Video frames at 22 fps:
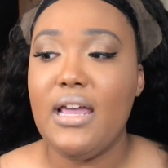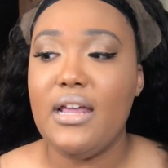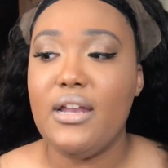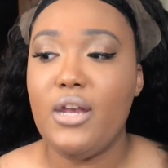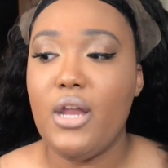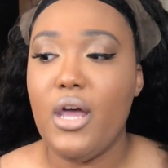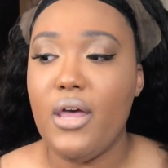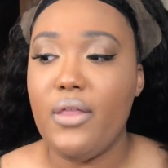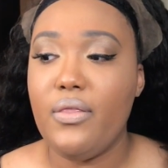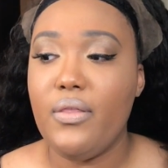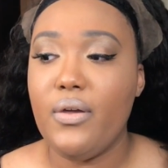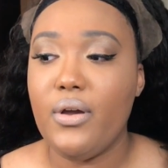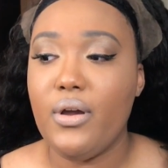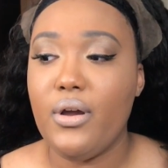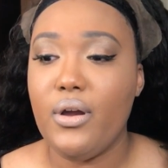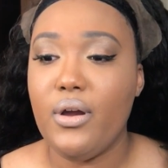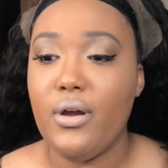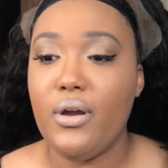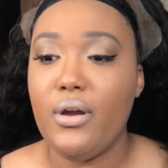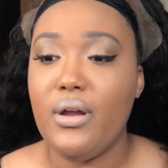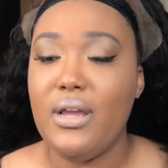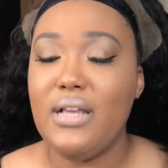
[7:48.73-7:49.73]

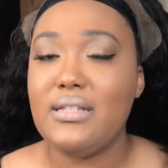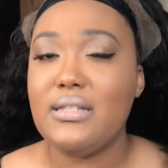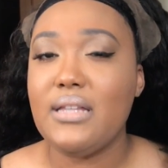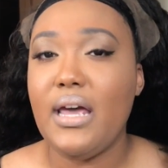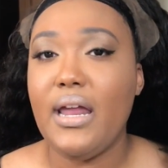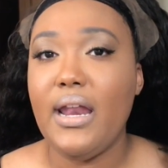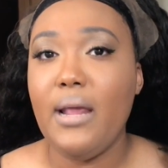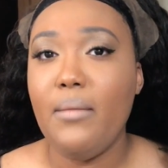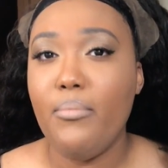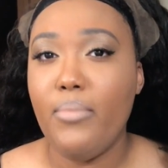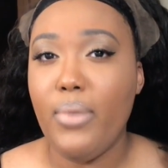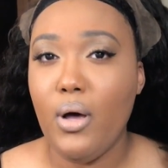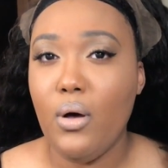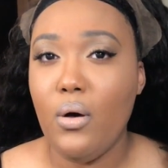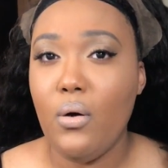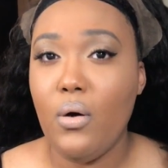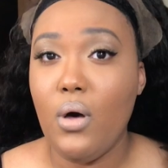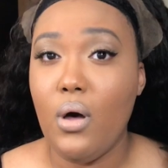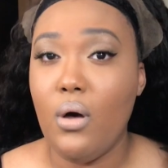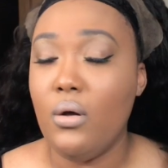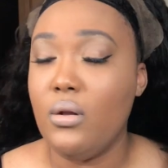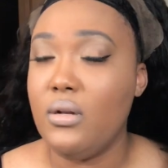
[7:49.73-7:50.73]
another, it's not a
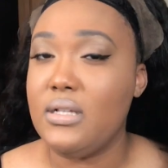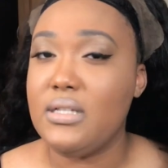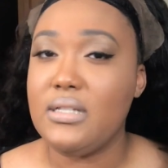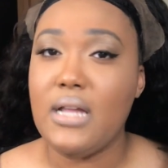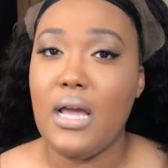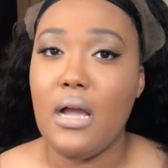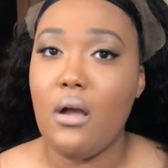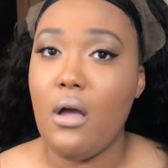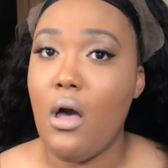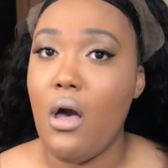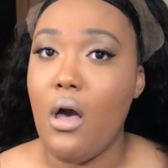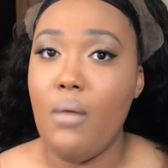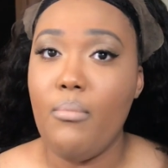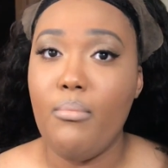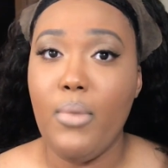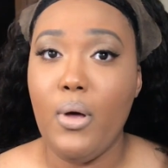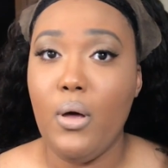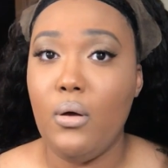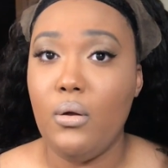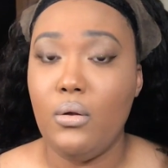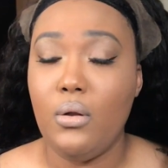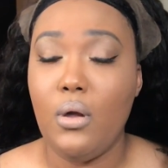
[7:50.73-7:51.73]
bowl hold, it's not called
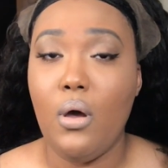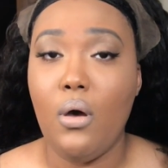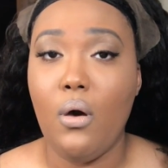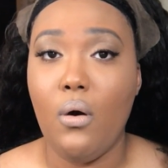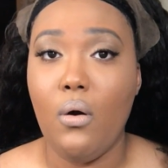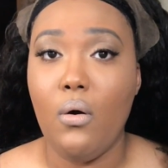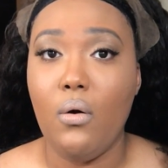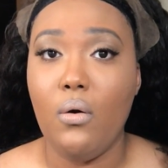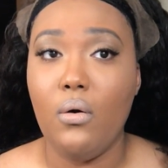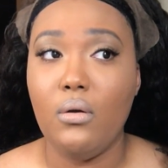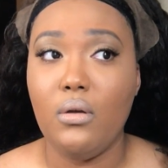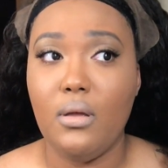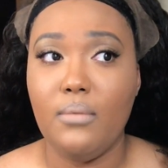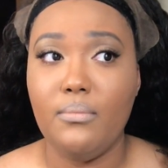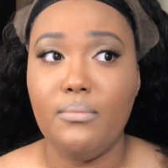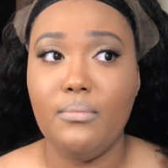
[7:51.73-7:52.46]
bowl hold,